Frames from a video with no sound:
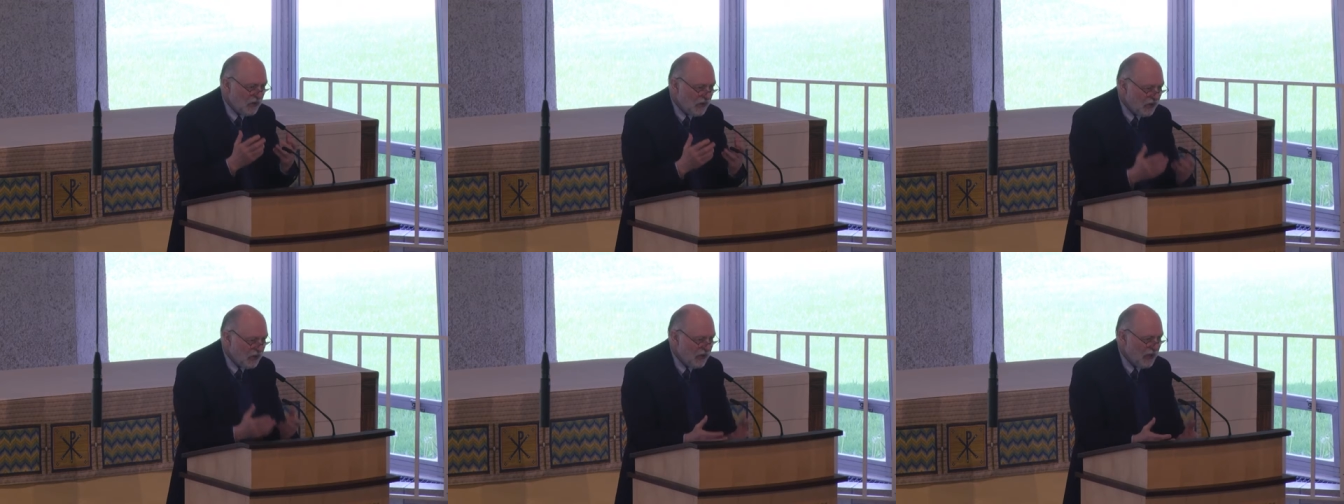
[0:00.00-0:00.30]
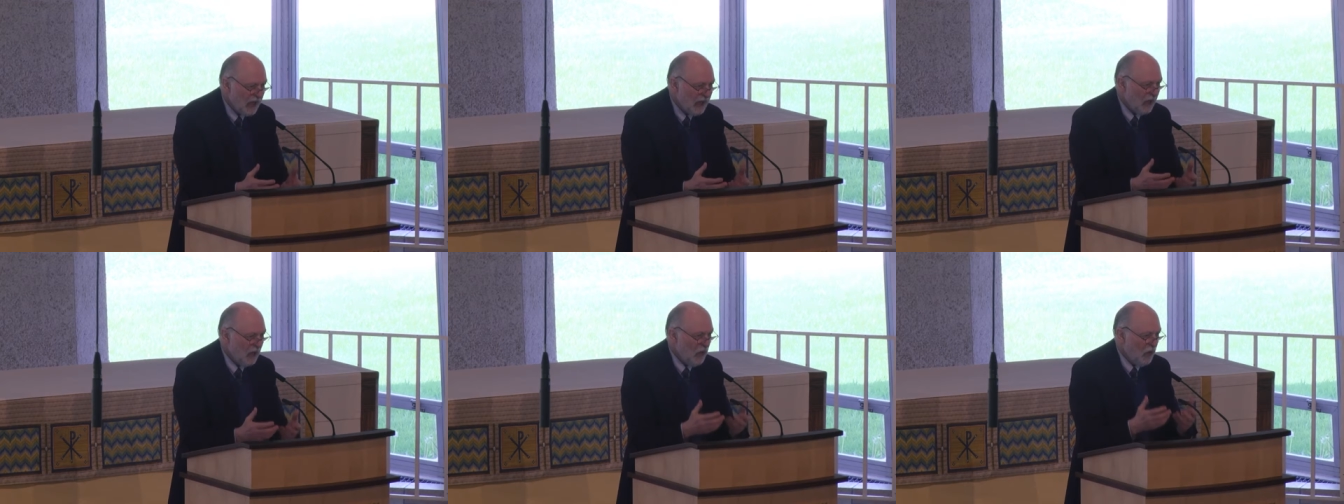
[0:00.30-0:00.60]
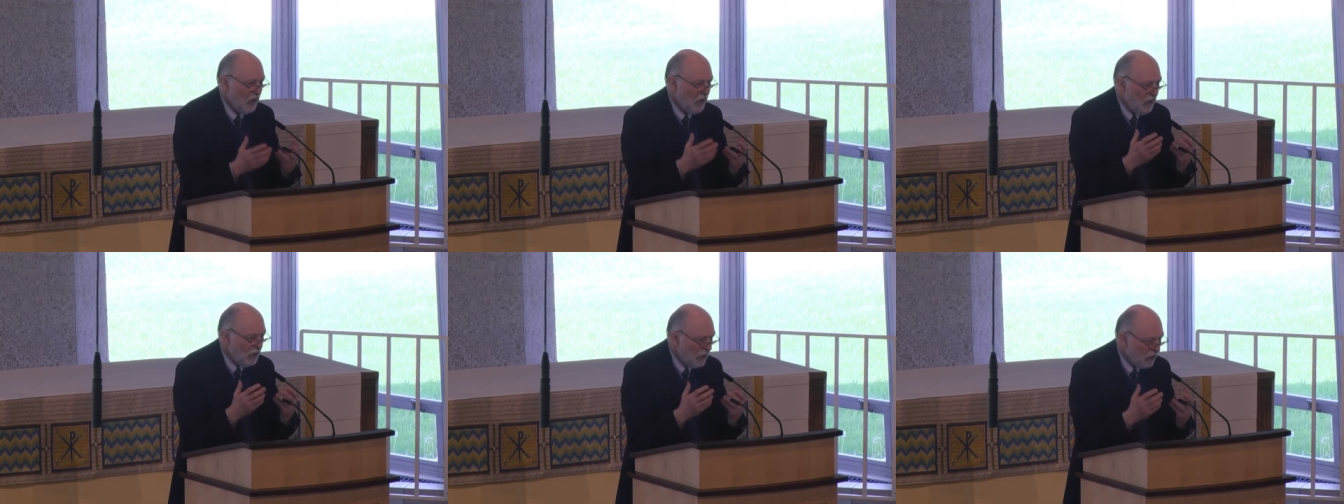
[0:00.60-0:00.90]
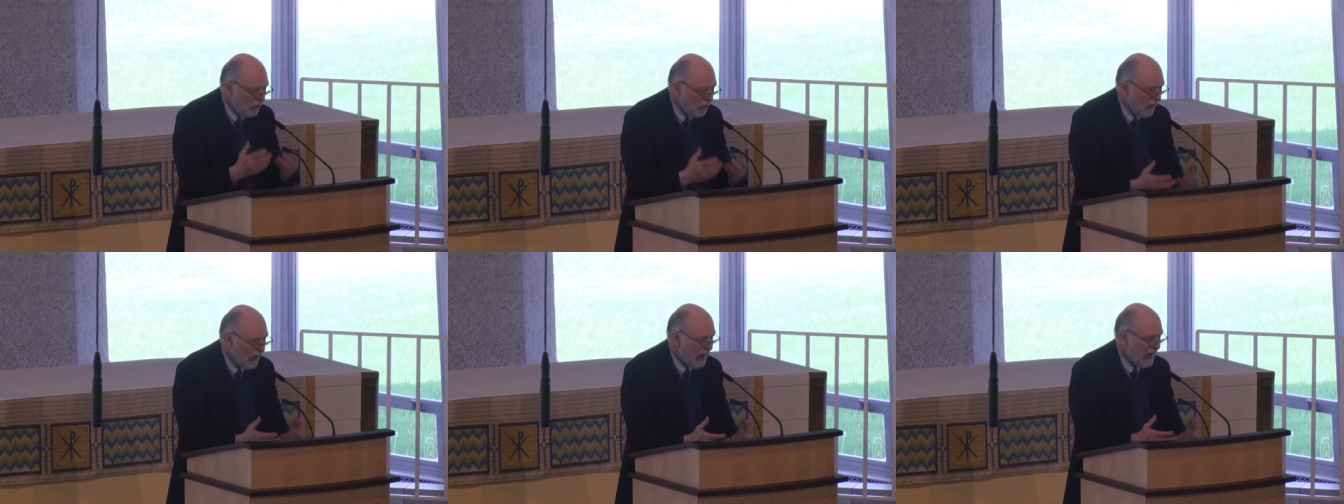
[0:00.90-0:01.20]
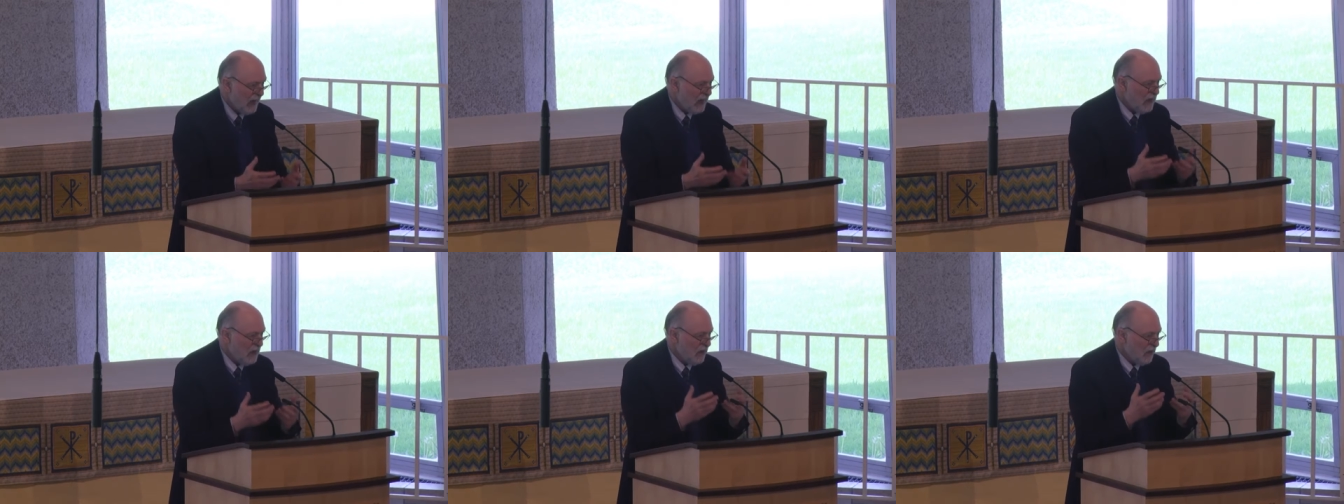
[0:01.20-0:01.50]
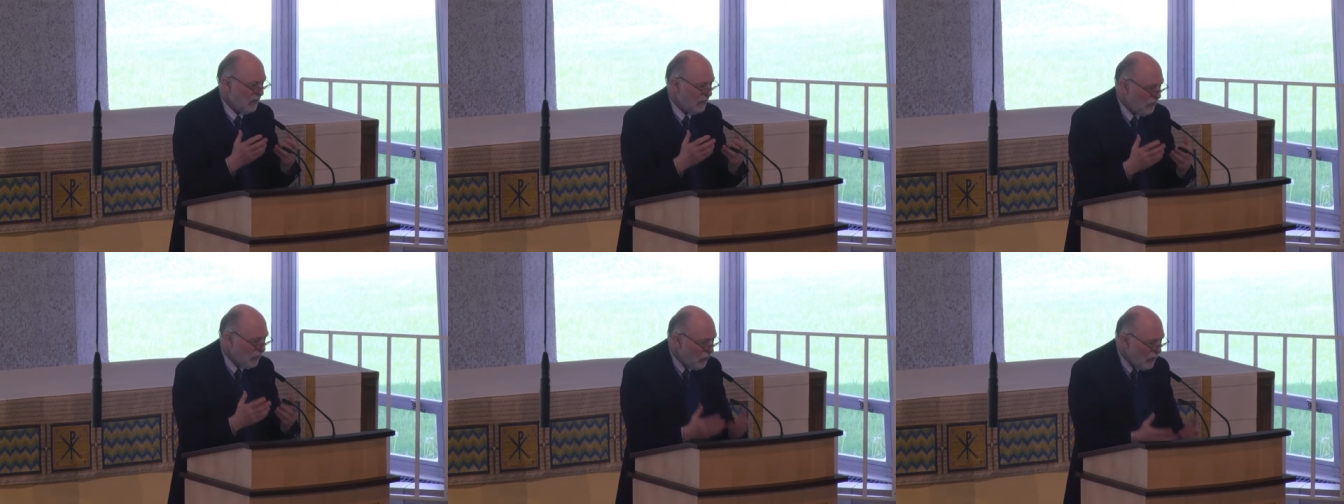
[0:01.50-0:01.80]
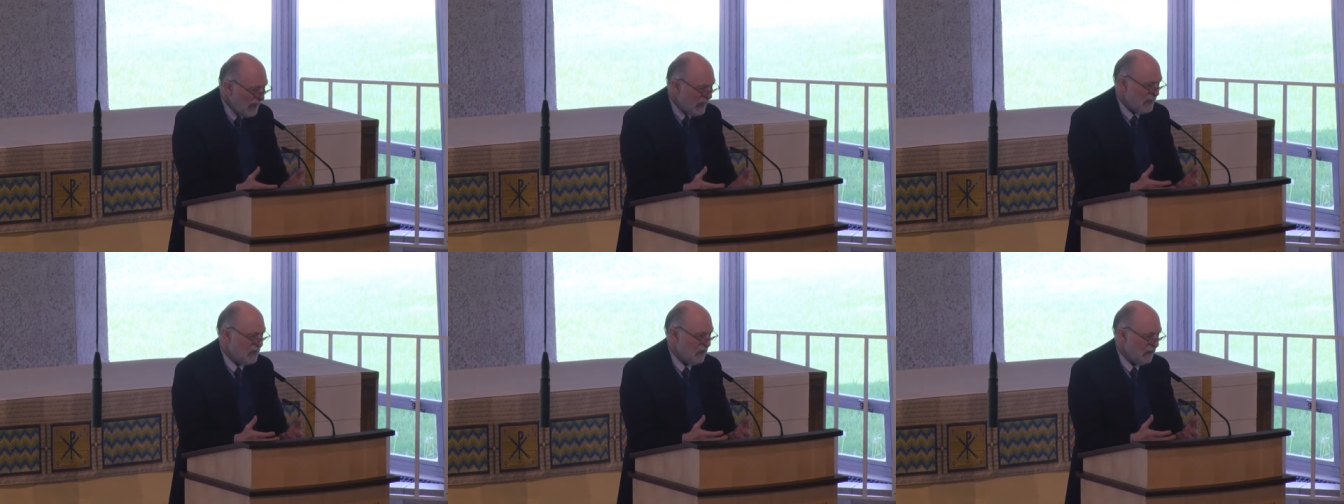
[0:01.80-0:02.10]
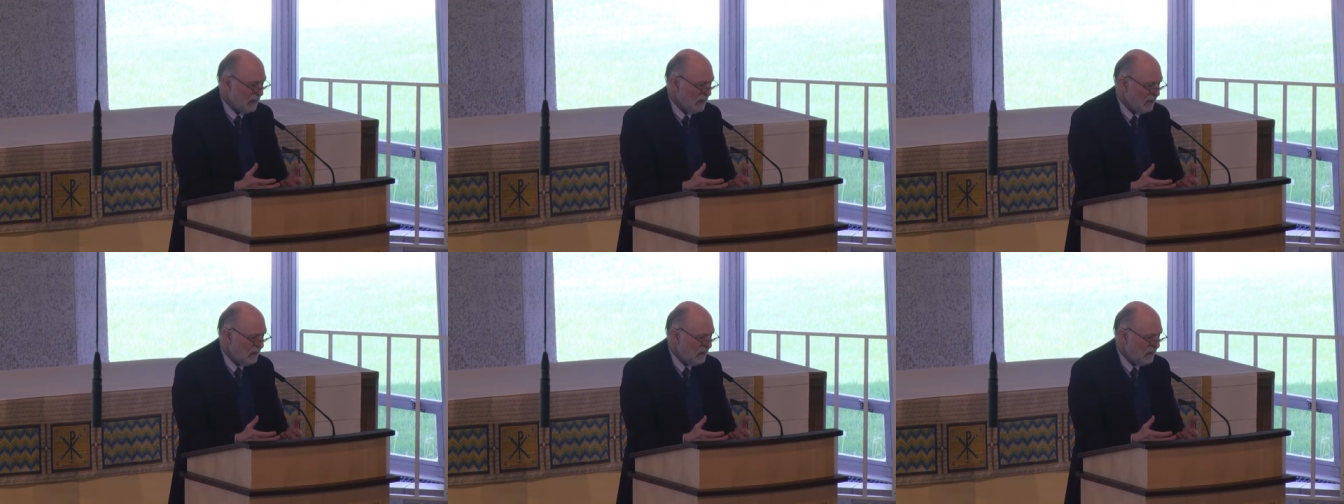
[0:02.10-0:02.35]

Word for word: single grain of wheat